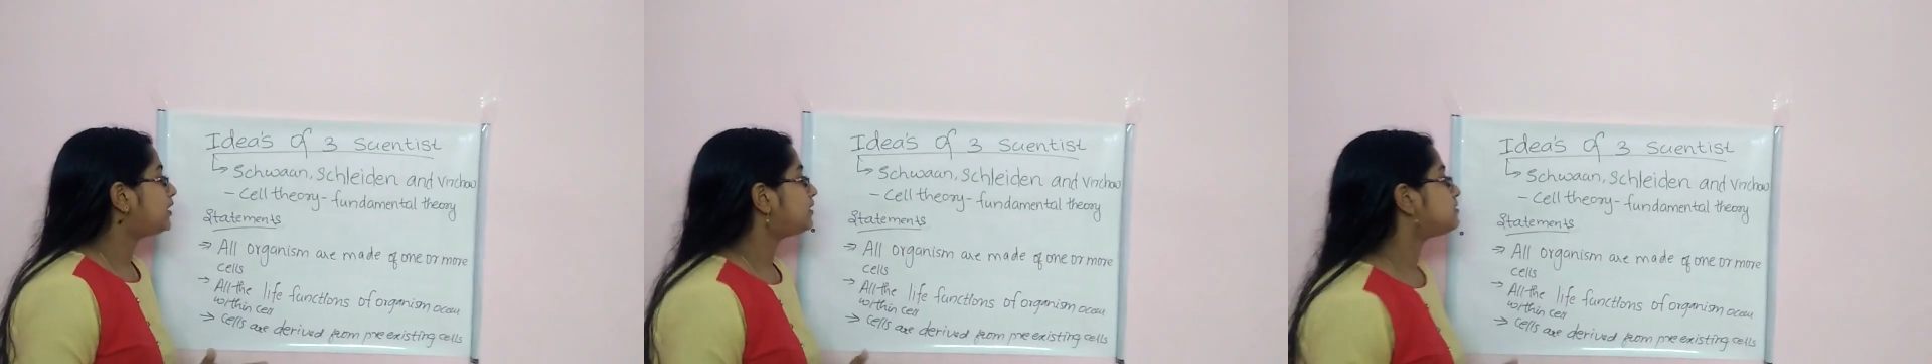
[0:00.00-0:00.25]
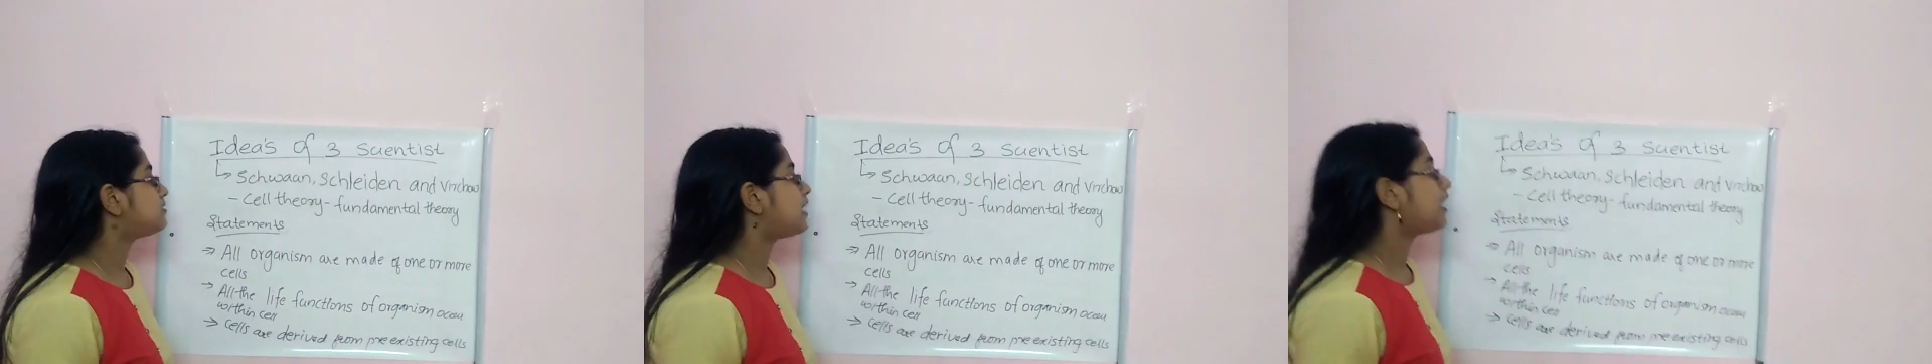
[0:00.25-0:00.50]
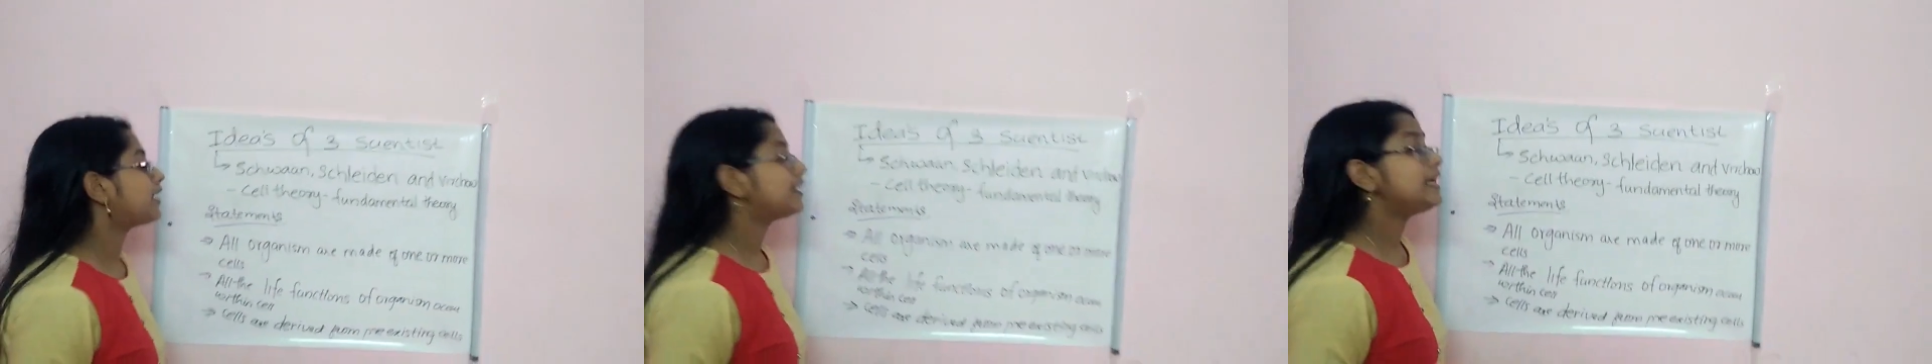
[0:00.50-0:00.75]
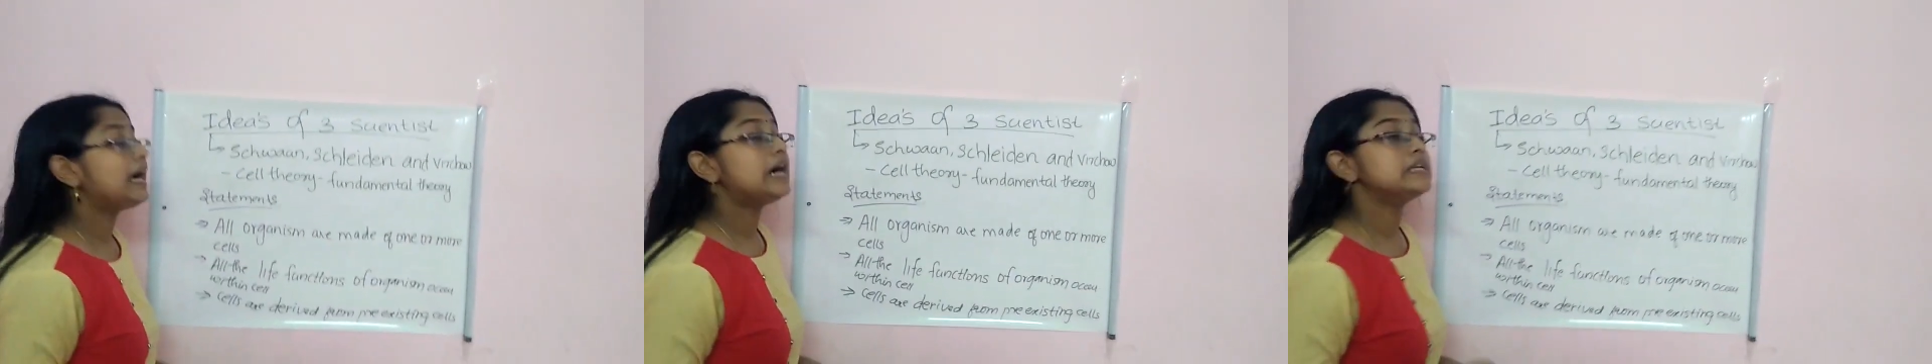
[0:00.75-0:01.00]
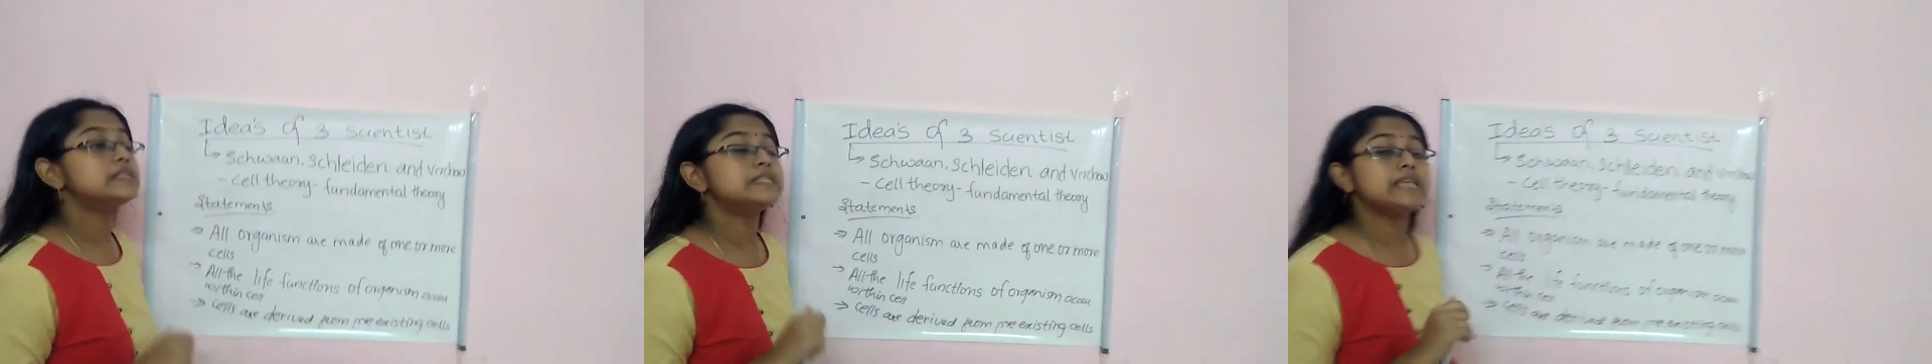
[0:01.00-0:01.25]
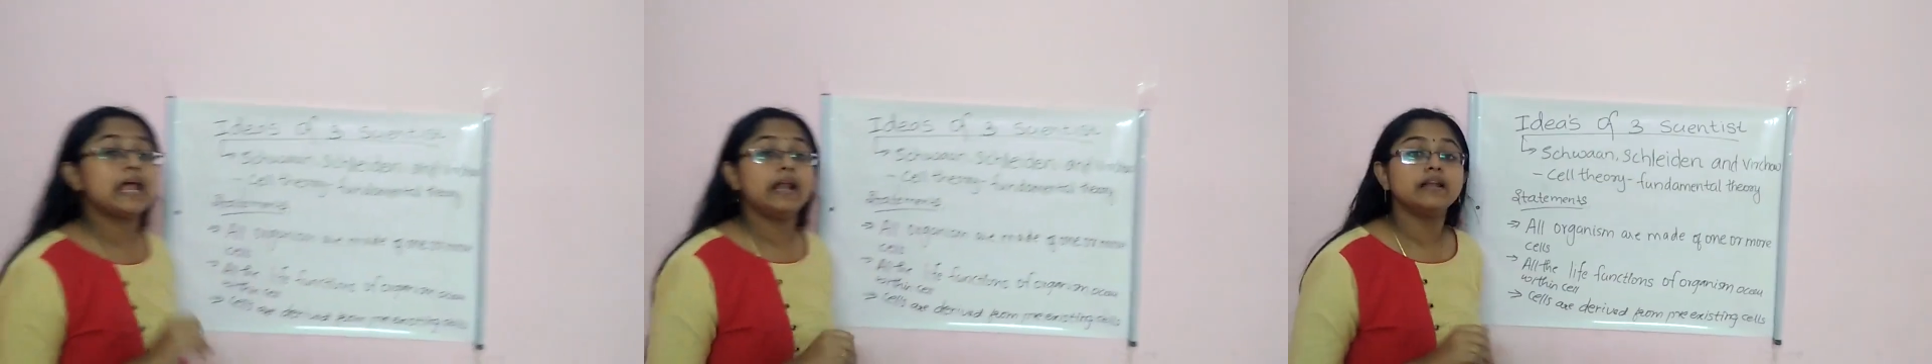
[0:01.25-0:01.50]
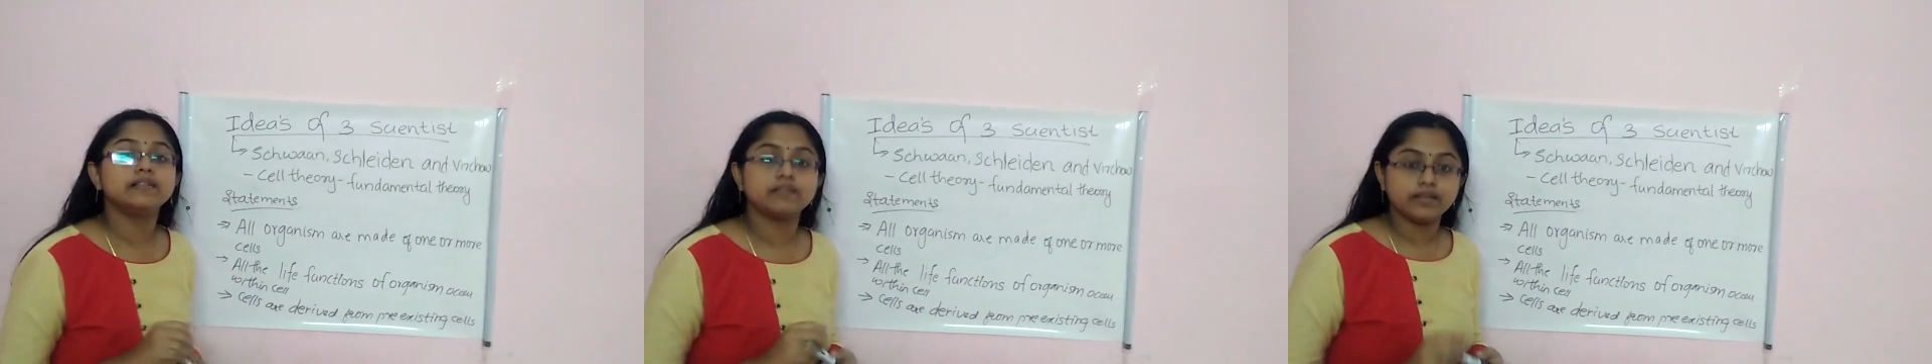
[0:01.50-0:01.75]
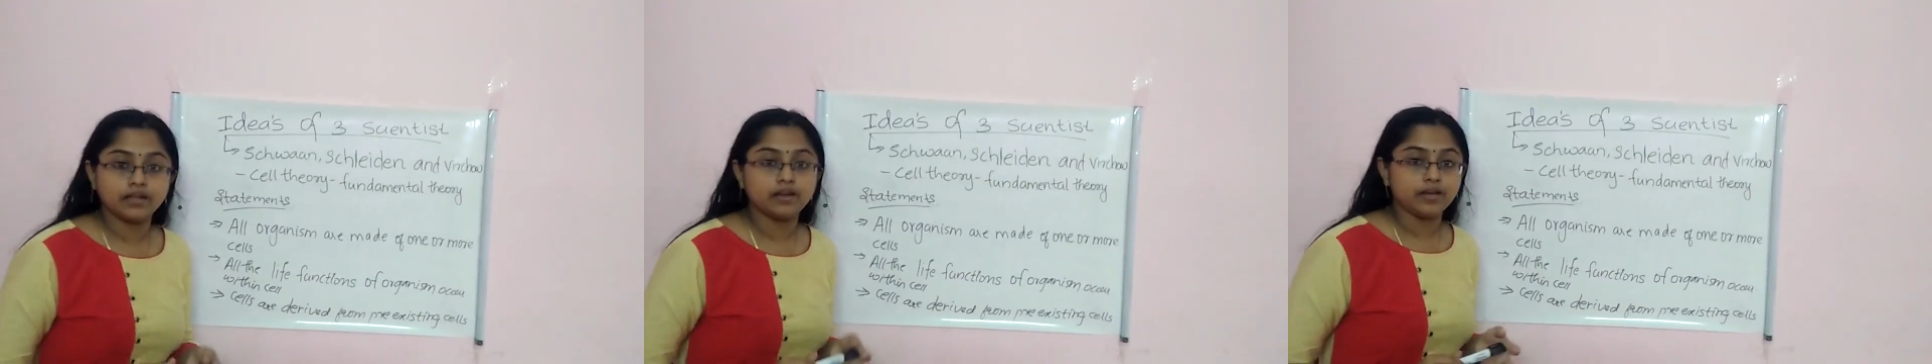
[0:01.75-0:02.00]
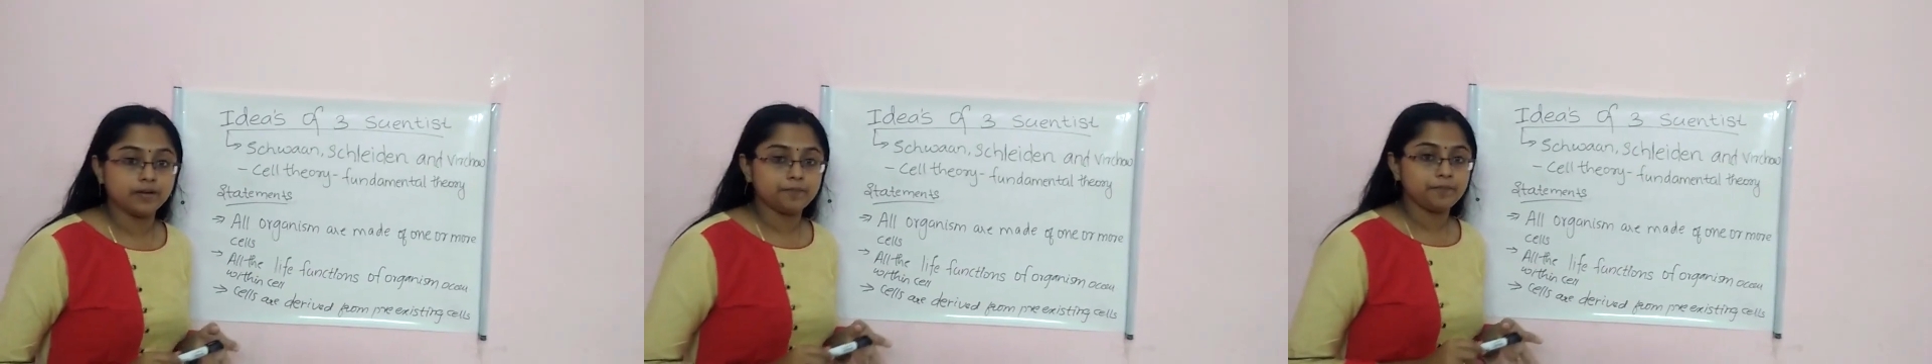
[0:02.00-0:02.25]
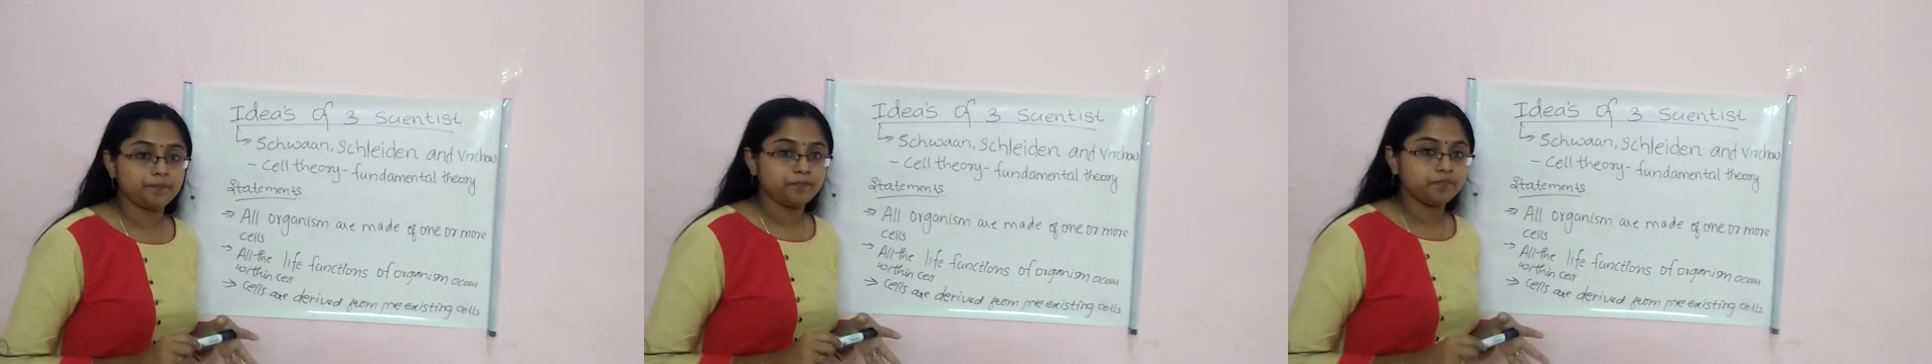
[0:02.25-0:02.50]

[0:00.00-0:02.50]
understanding a cell theory.